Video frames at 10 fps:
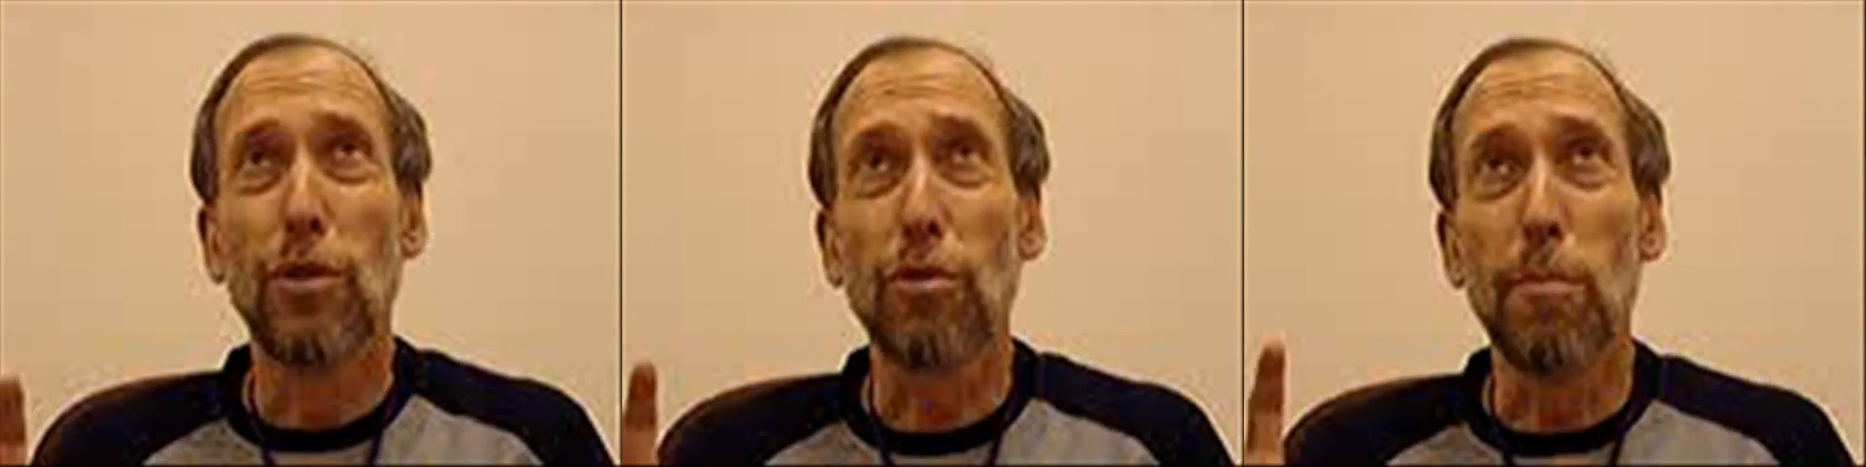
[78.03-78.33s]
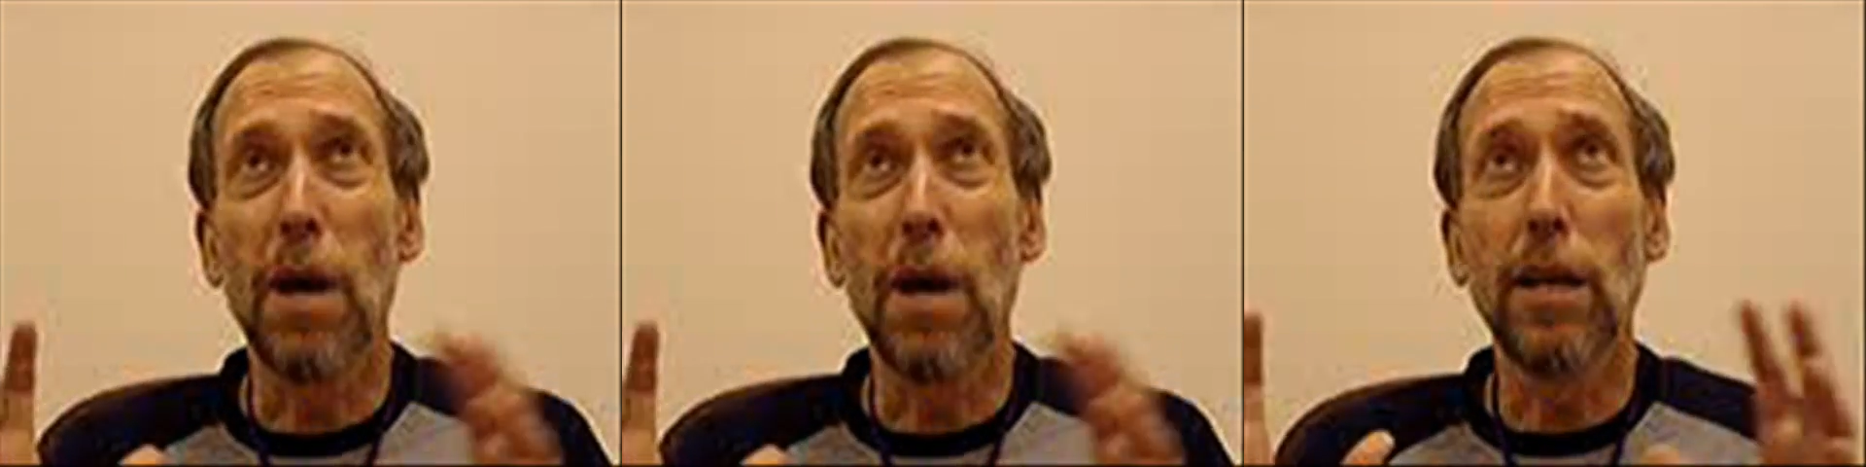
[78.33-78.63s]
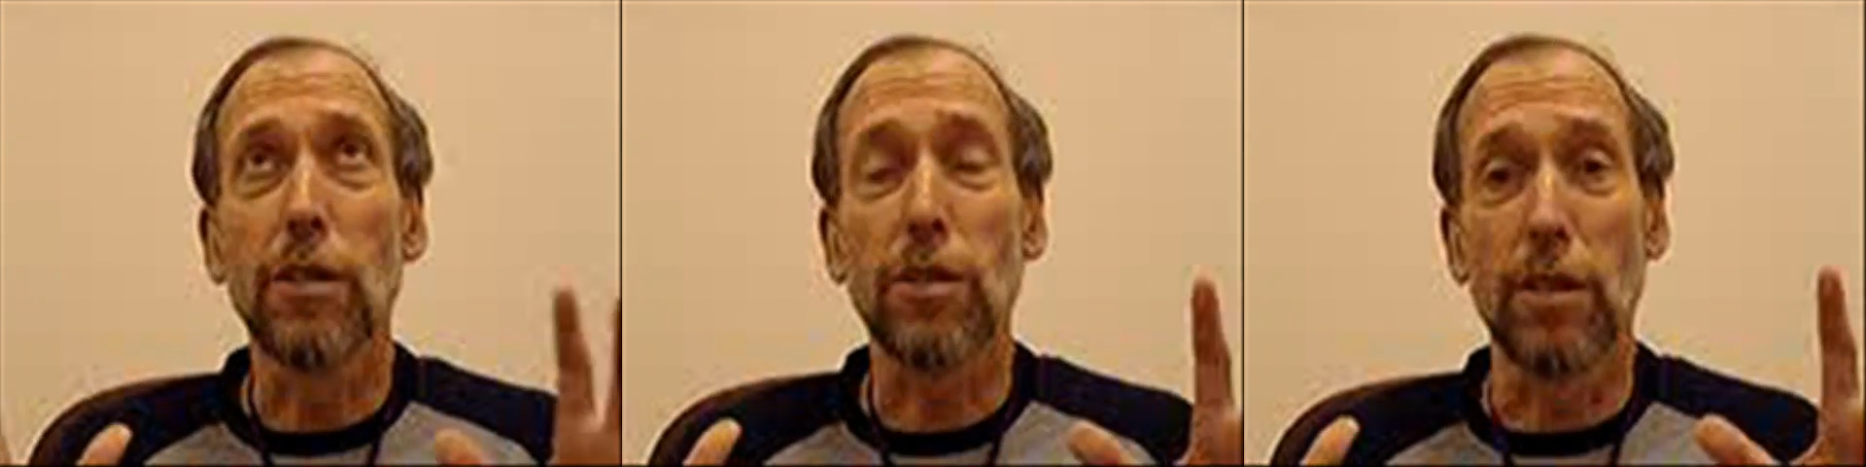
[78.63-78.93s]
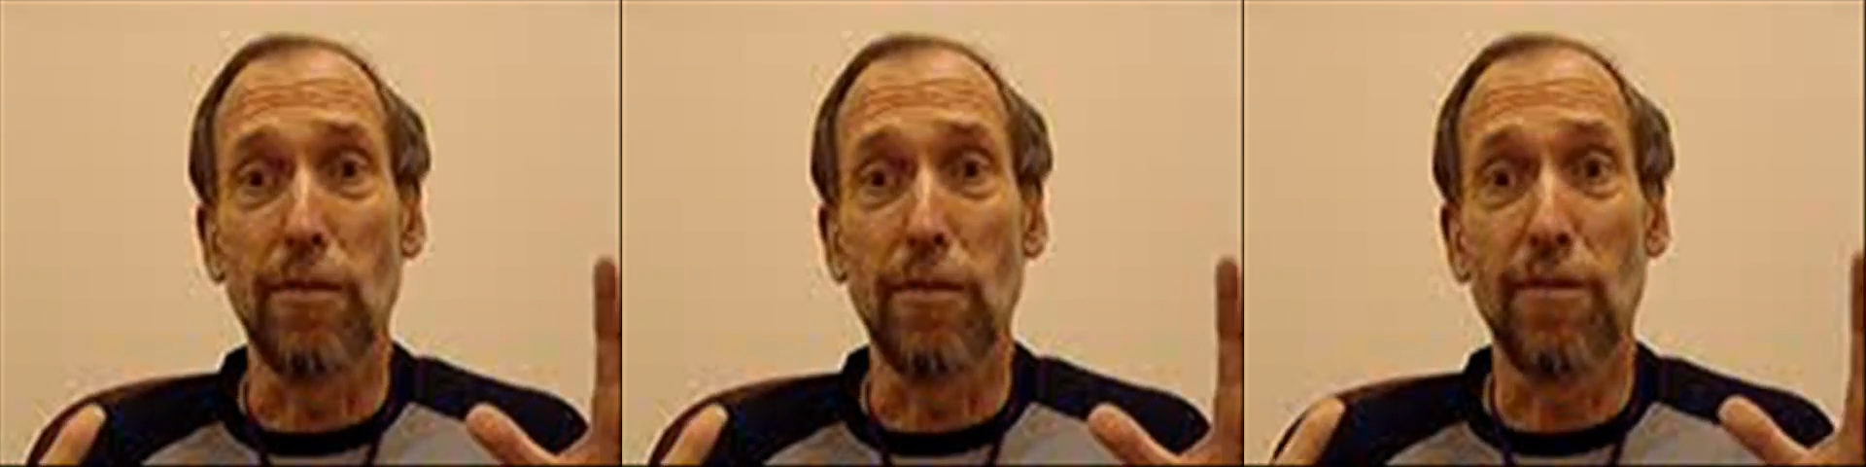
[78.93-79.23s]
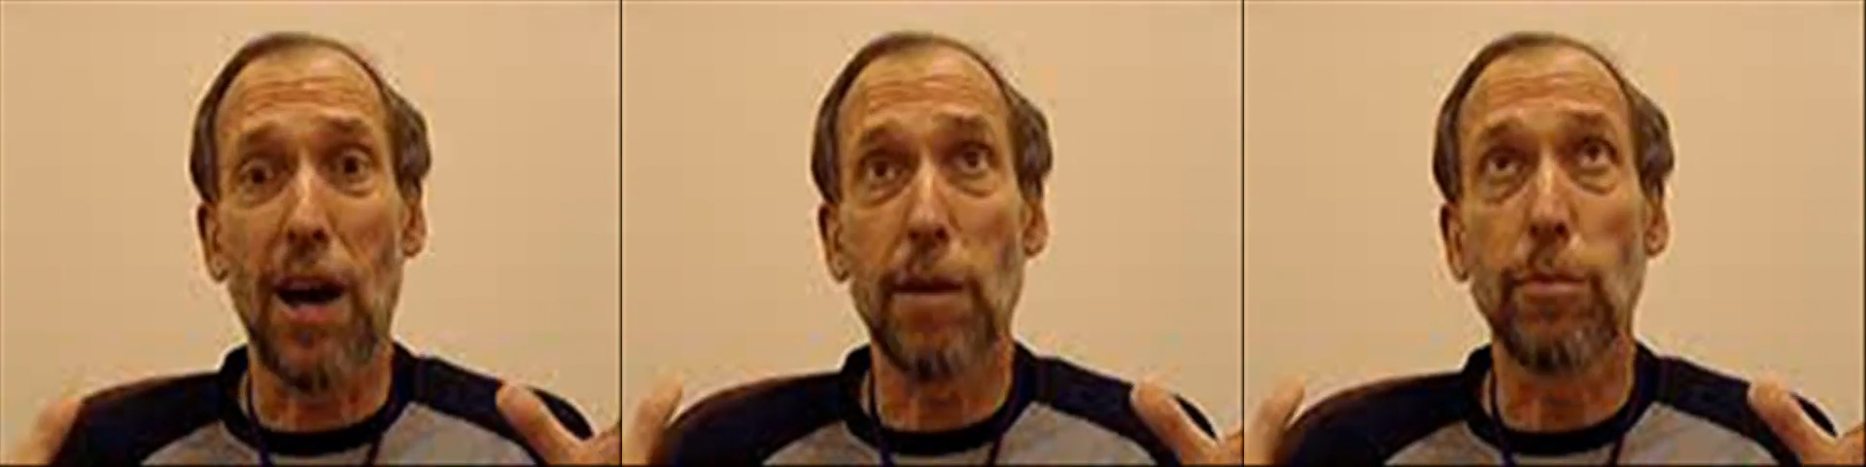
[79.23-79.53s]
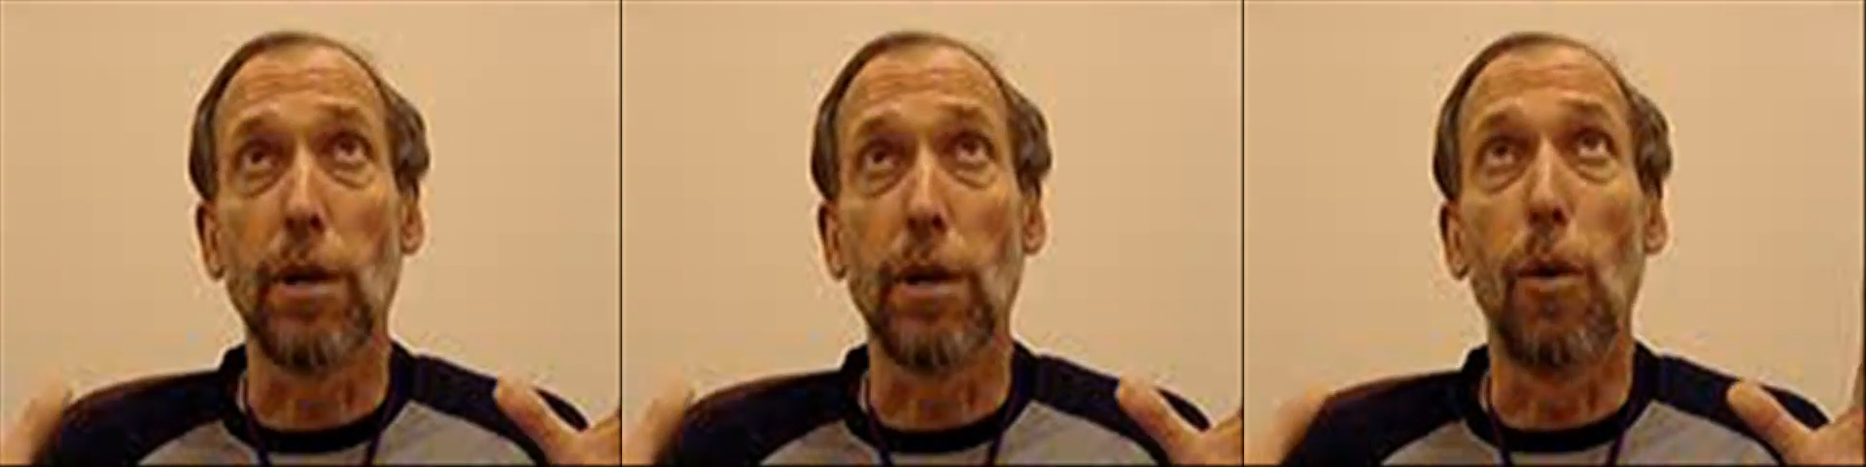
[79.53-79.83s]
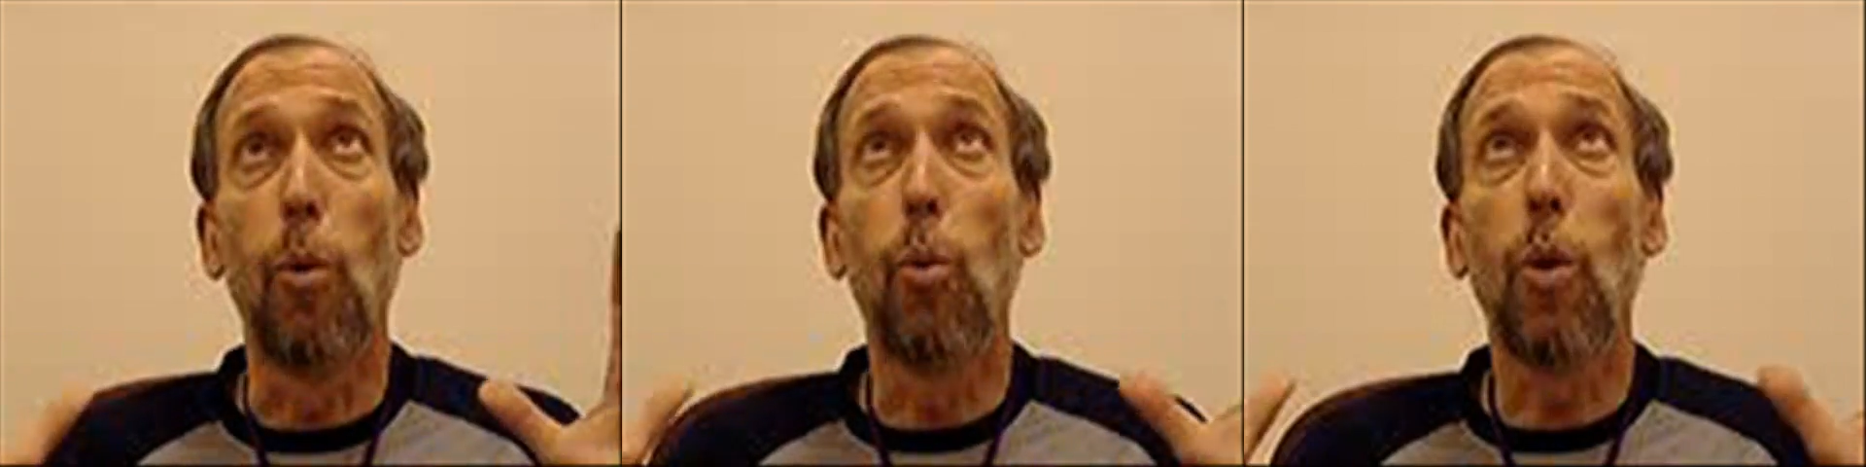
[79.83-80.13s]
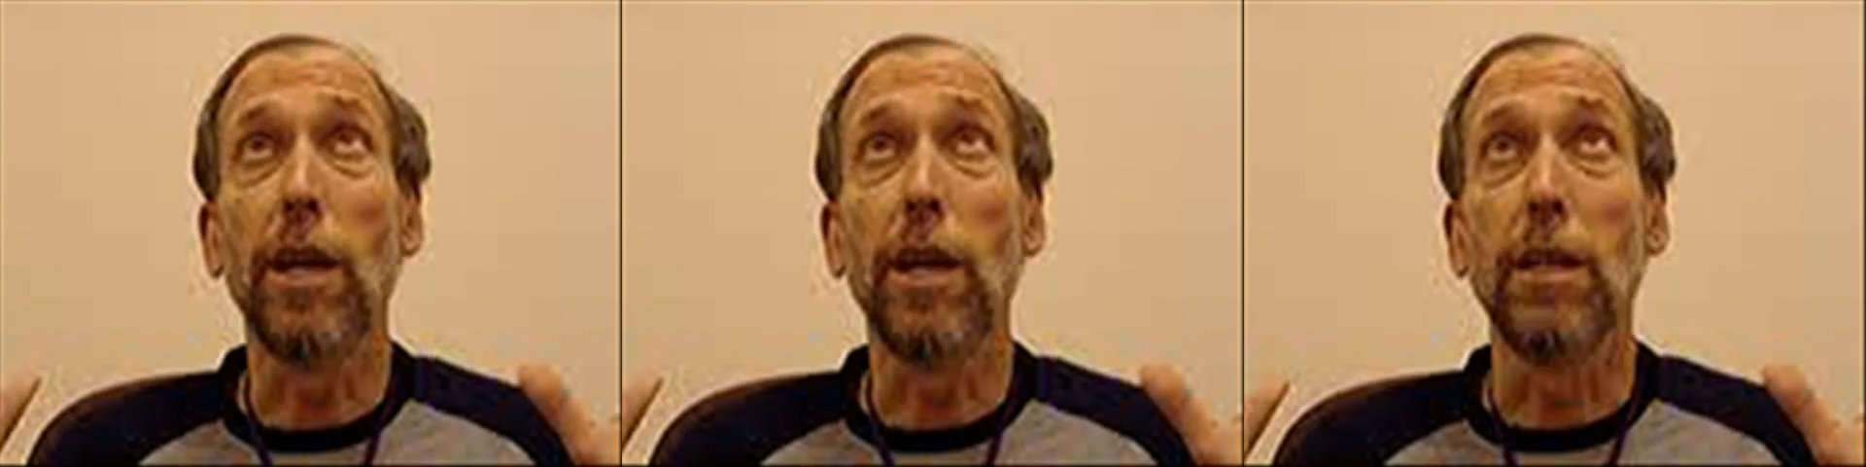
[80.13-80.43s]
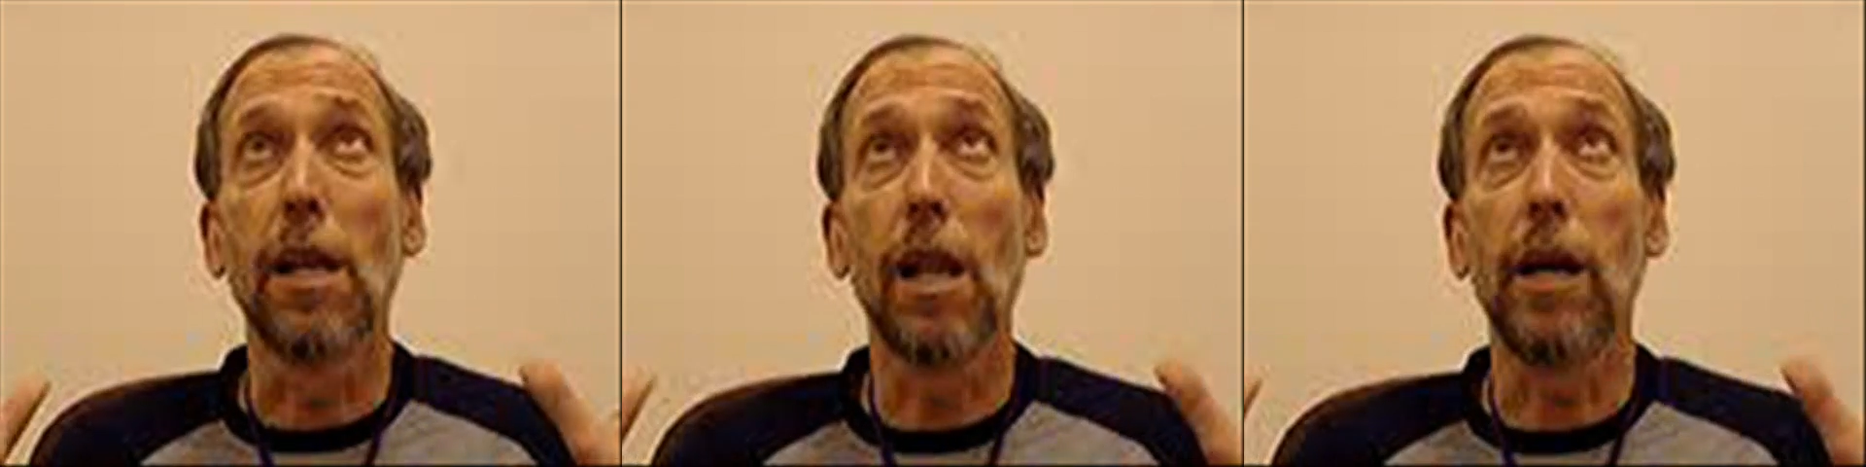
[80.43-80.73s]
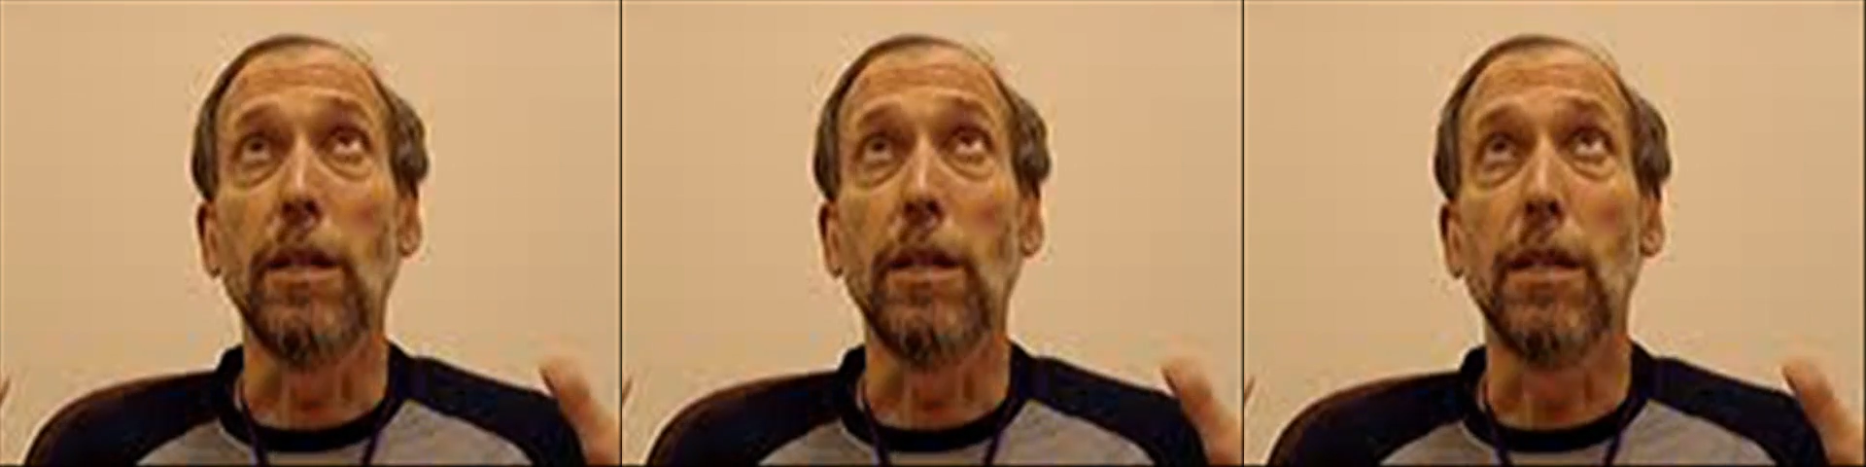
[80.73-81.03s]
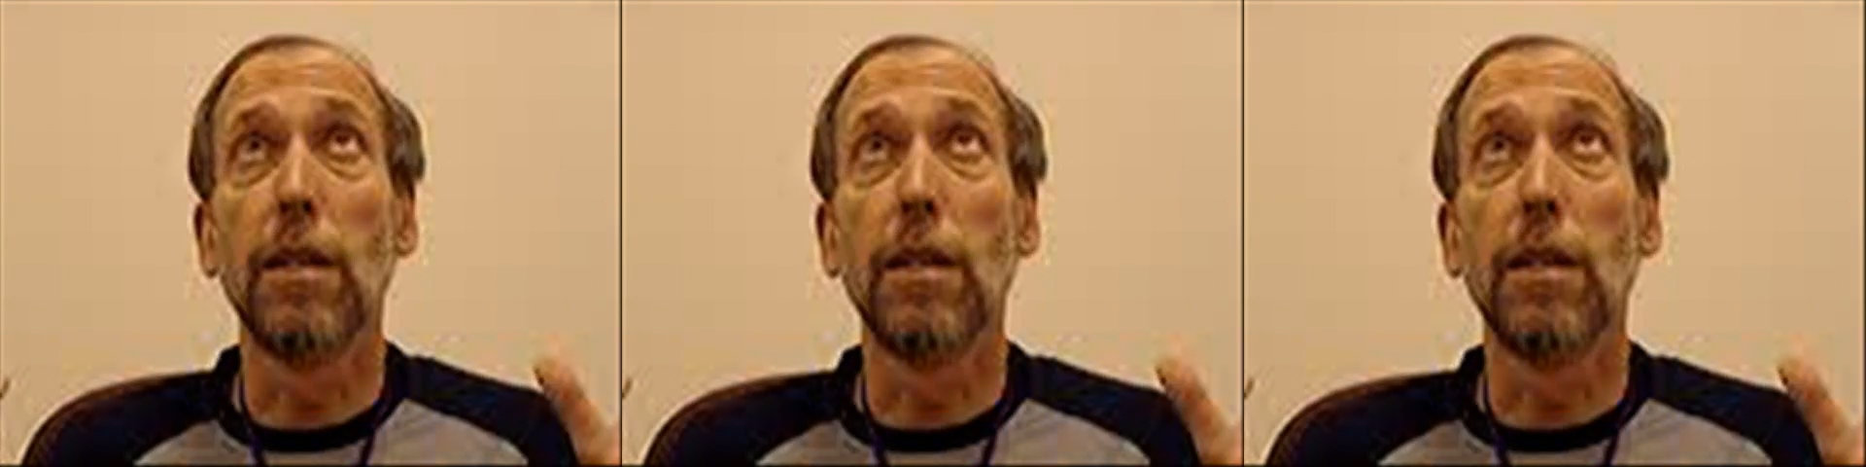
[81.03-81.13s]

tremendously vibrant white light.